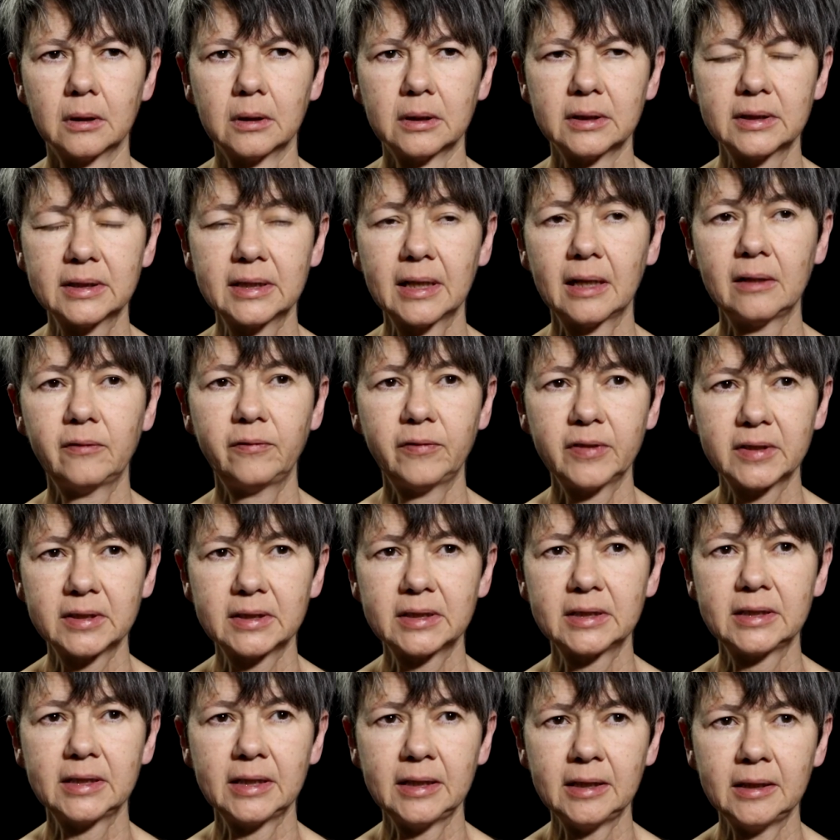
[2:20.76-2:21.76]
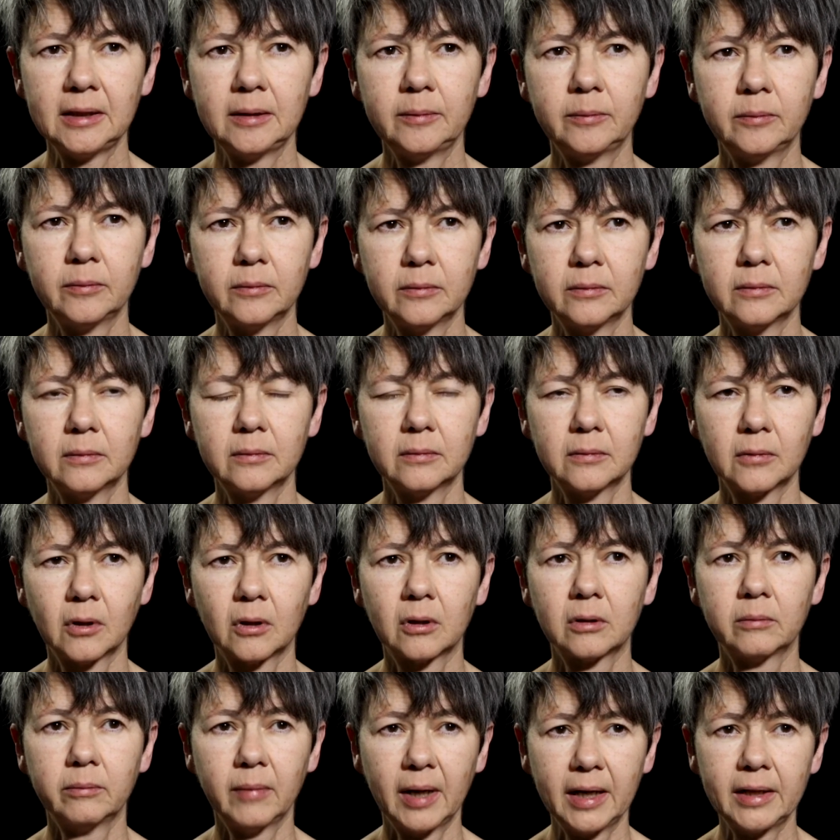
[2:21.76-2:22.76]
self-esteem
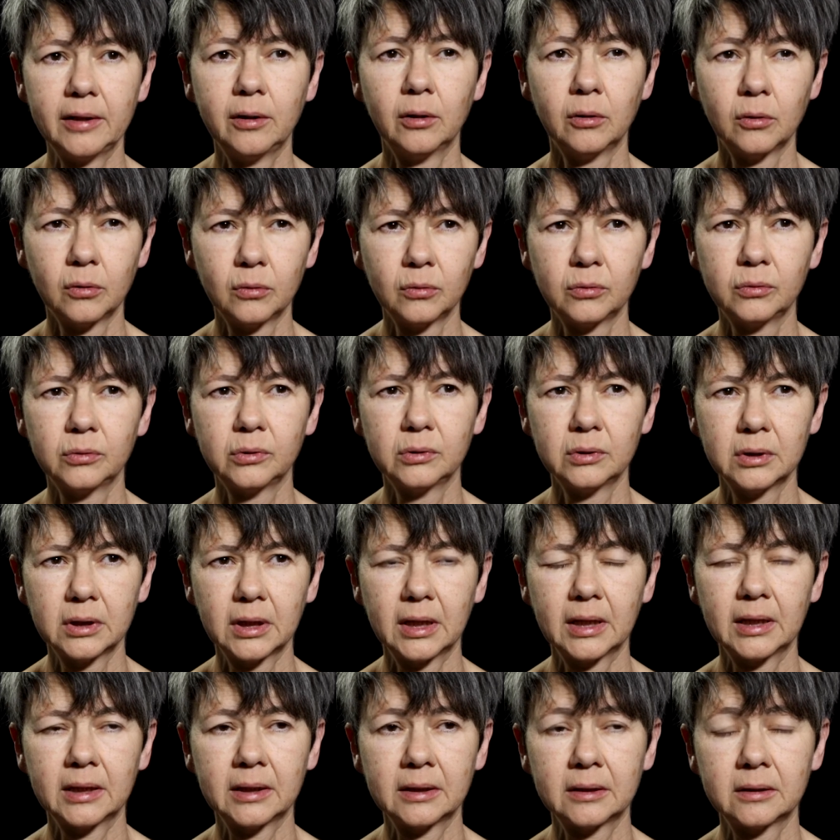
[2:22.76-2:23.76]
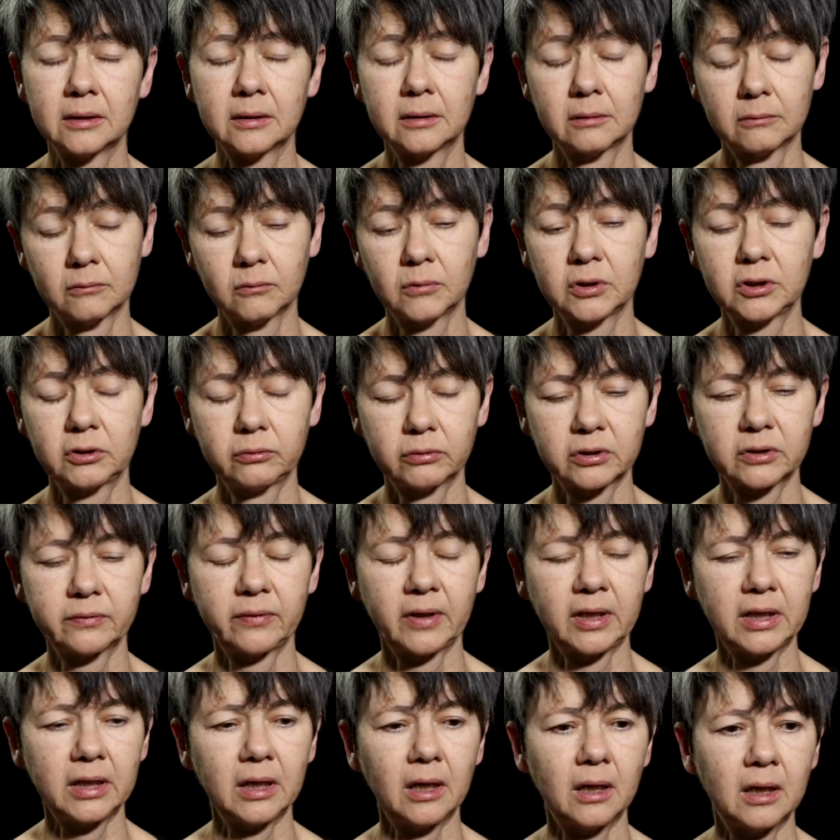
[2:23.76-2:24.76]
on my own, and which was
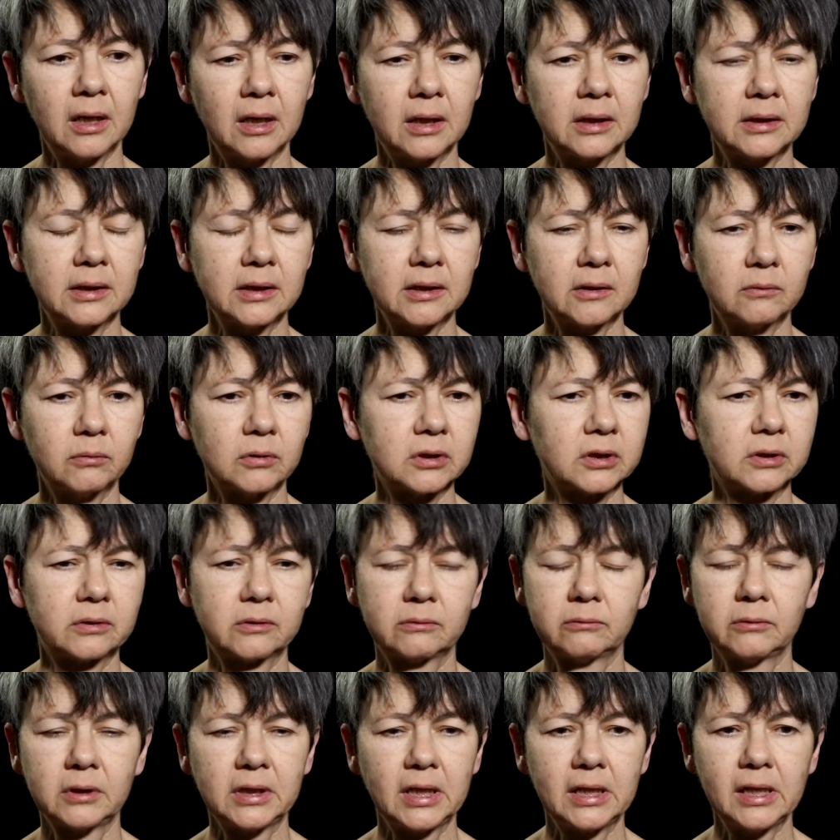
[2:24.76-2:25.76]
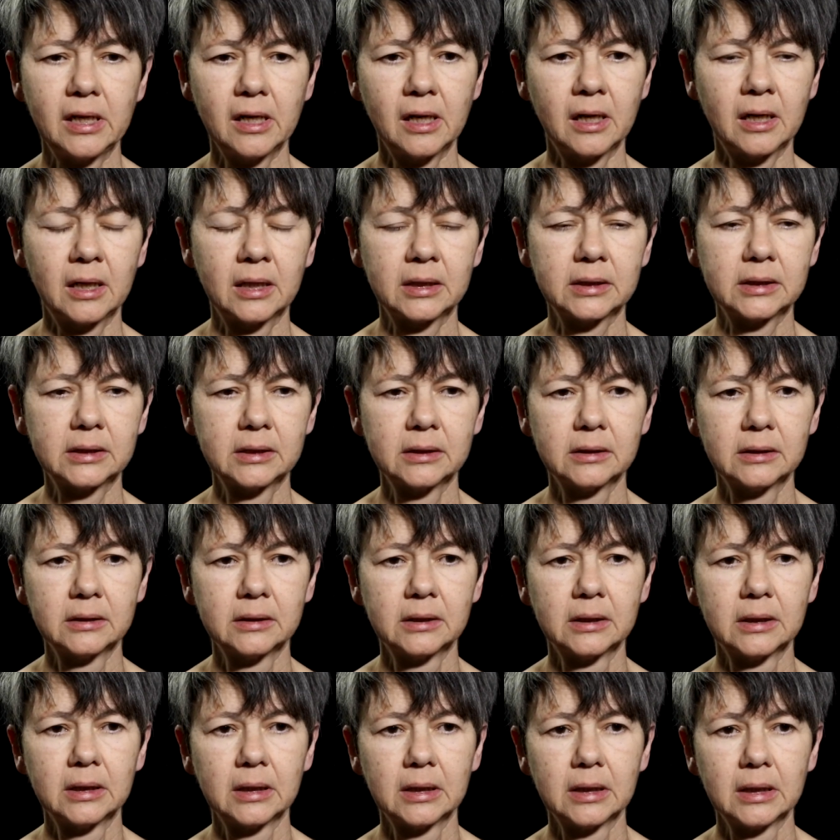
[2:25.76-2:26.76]
very hard. It was really hard.
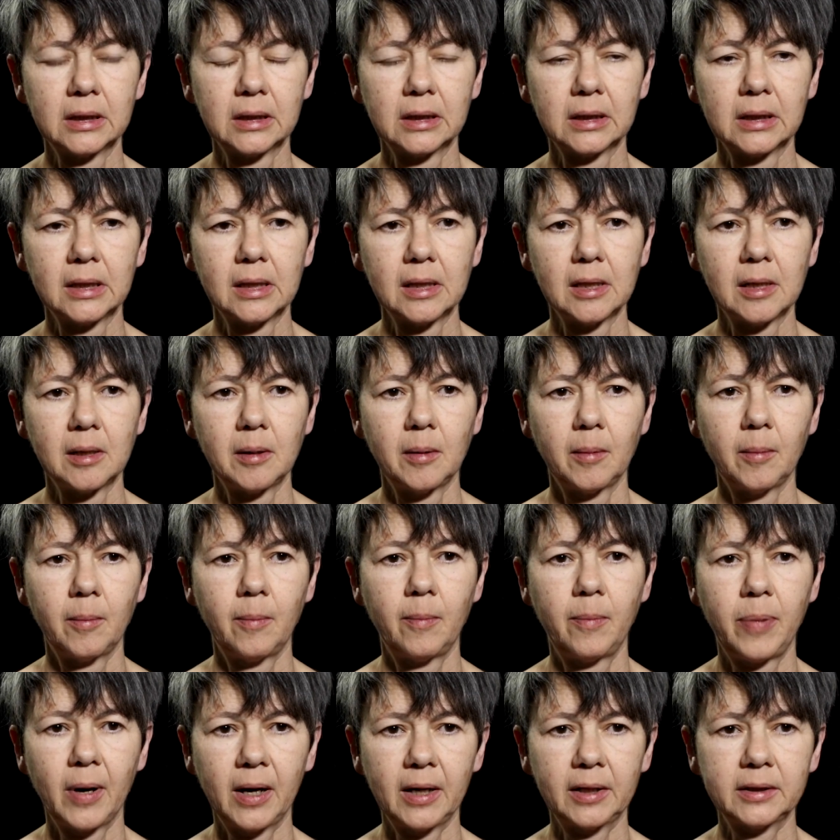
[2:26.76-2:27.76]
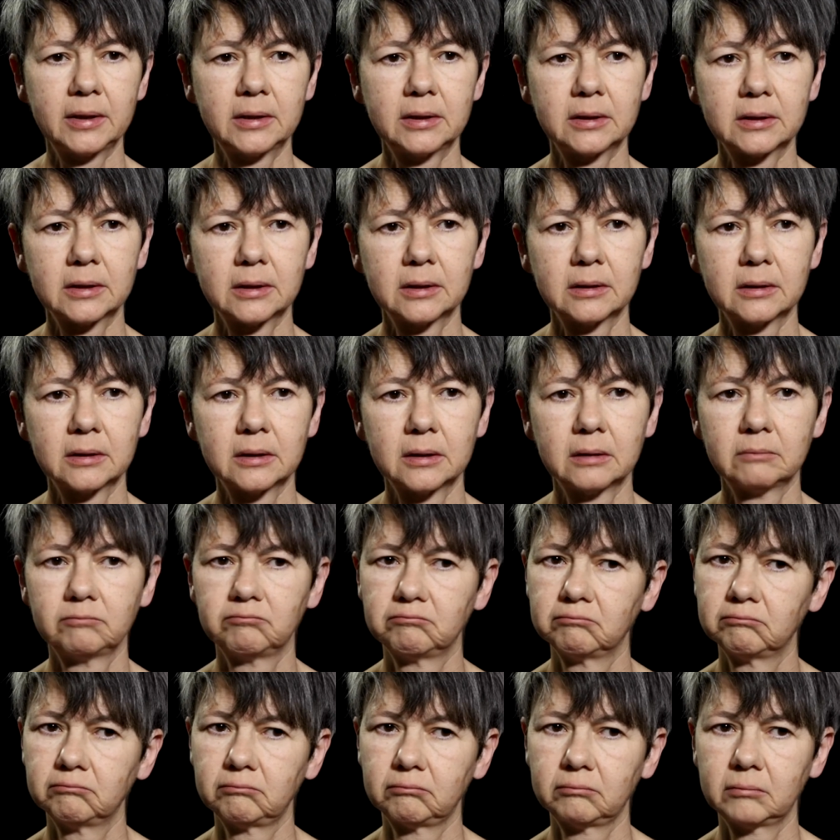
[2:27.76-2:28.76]
But
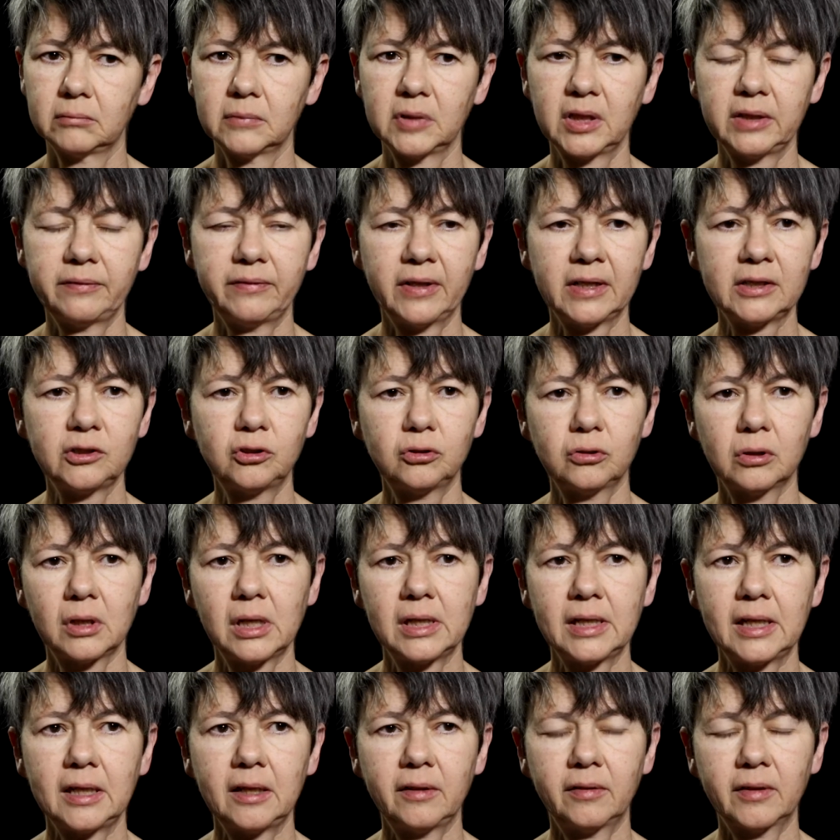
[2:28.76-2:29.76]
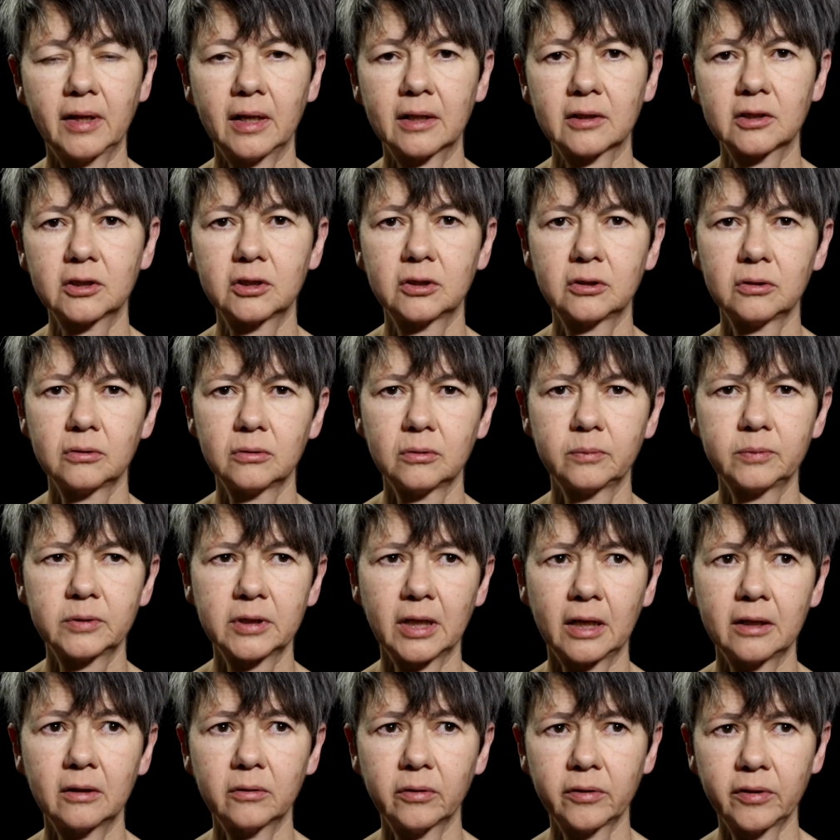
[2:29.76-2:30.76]
eventually, thanks to
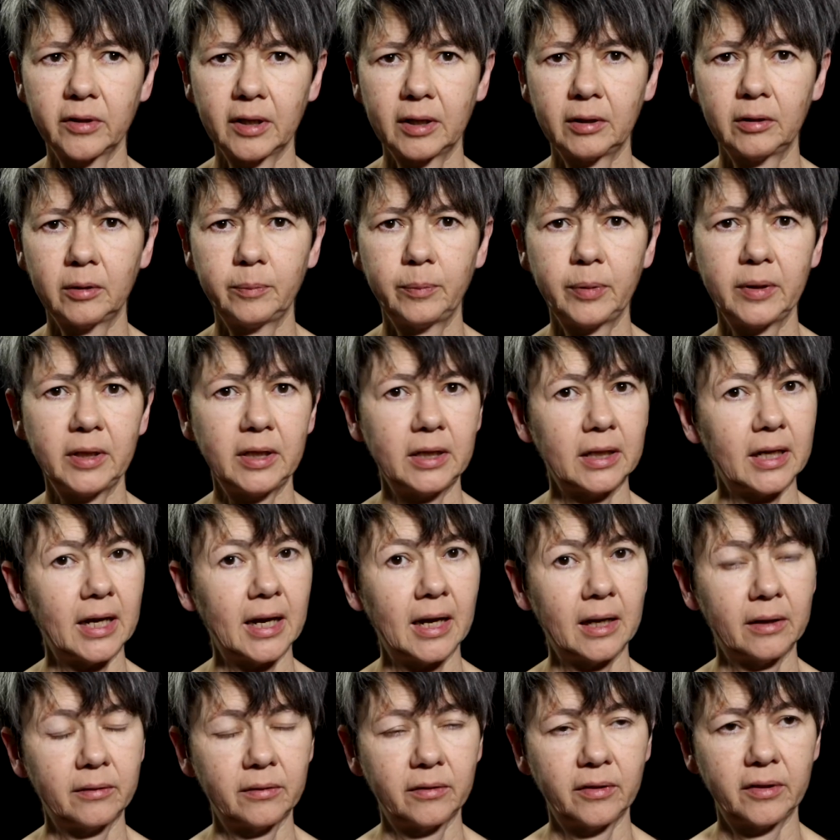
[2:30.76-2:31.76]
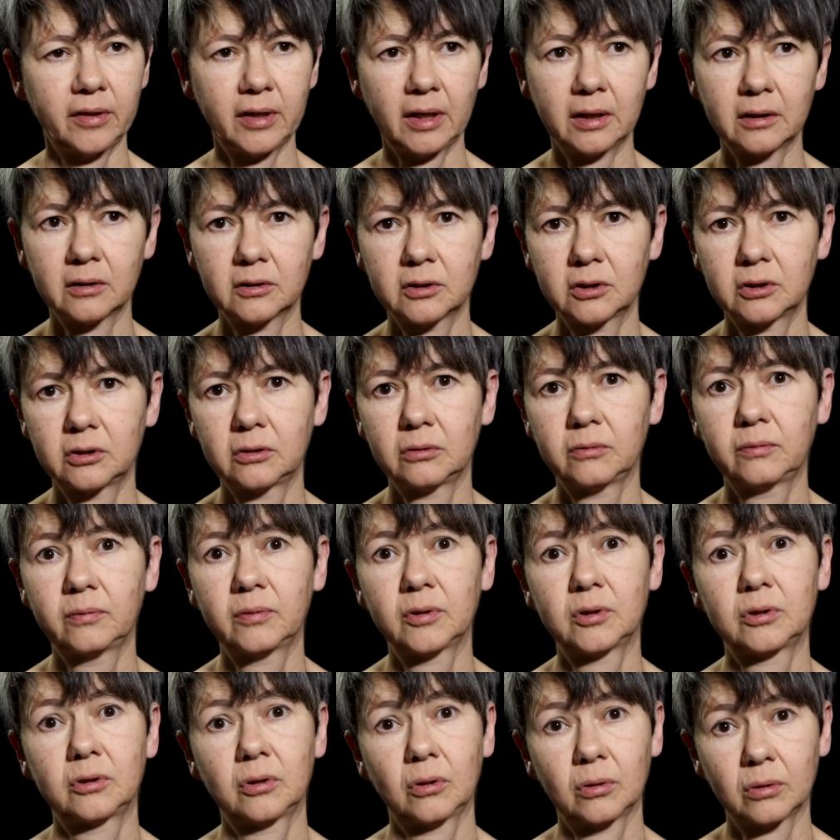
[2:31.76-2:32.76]
psychotherapy and thanks to
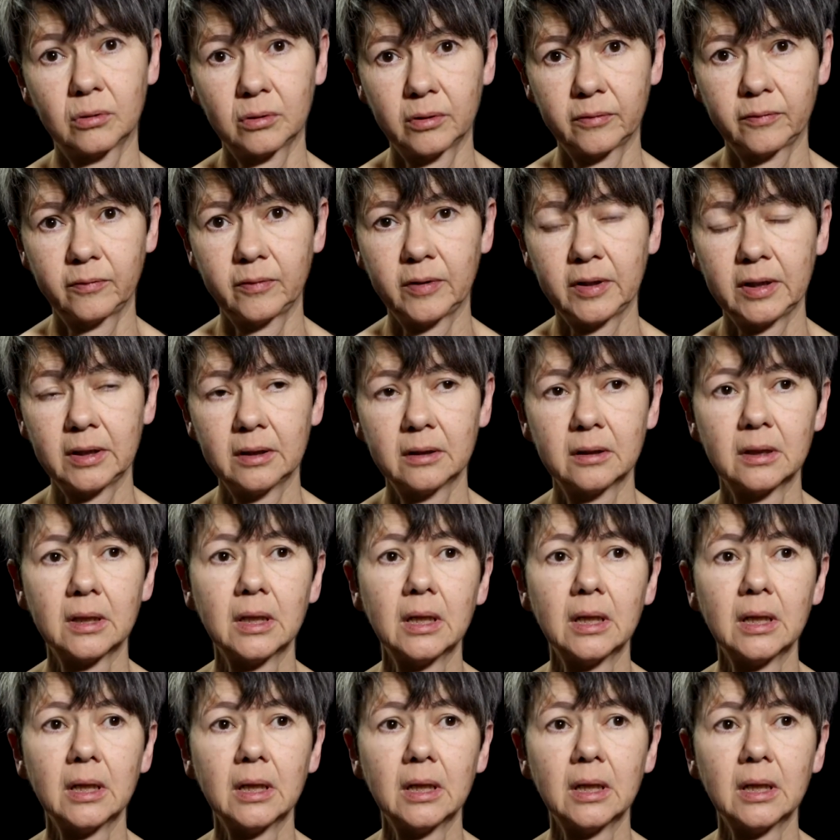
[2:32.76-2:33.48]
photography.